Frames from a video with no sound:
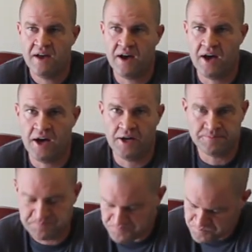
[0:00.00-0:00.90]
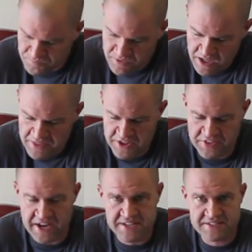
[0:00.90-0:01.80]
Um, then
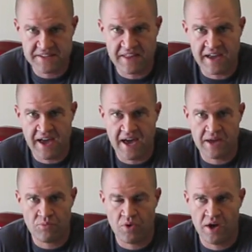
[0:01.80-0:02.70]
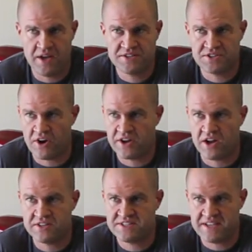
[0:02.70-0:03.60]
the next thing they had was starting
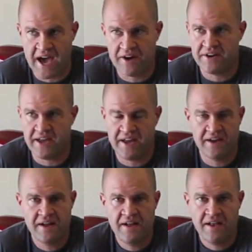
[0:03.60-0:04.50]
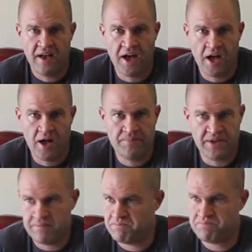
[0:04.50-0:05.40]
on Saturday, um,
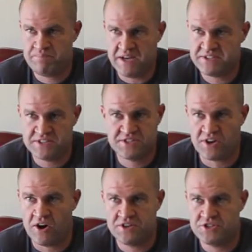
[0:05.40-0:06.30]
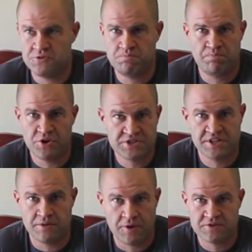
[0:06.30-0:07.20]
they basically started you
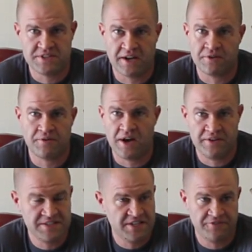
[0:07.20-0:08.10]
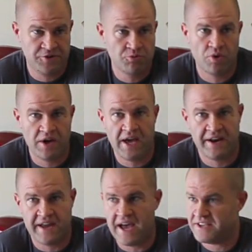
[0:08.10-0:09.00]
pushing the motorcycle around. They said if you run
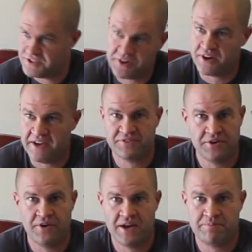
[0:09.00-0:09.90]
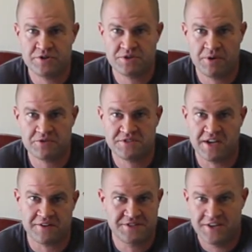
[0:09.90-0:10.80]
out of gas, you're going to have to know how to push a
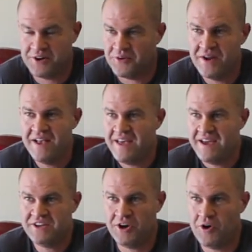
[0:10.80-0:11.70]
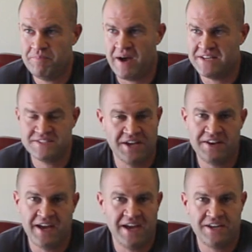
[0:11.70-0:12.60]
motorcycle. So, you know, and by
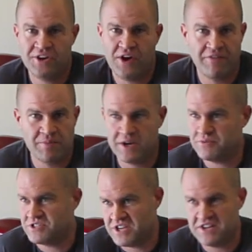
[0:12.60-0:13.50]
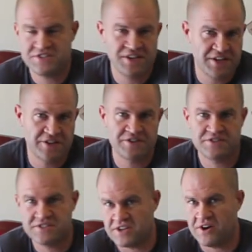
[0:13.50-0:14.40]
Sunday, you know, everybody was changing
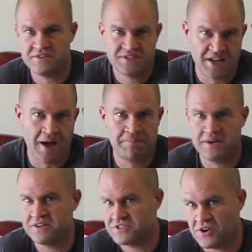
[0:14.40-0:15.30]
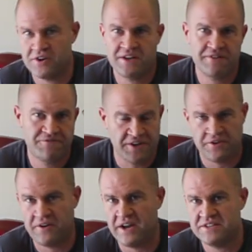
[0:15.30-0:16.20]
gears, starting, stopping, turning,
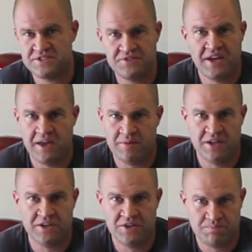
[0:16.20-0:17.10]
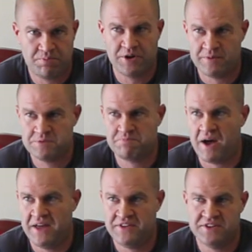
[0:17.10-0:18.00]
figure eights, you name it. Pretty much
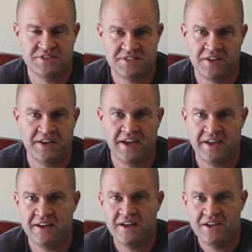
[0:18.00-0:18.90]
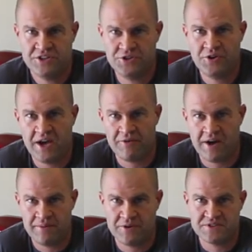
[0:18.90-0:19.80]
by the end of Sunday, you knew how to
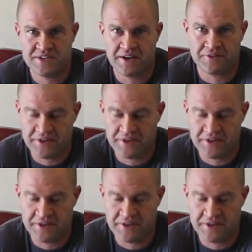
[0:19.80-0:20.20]
ride a motorcycle.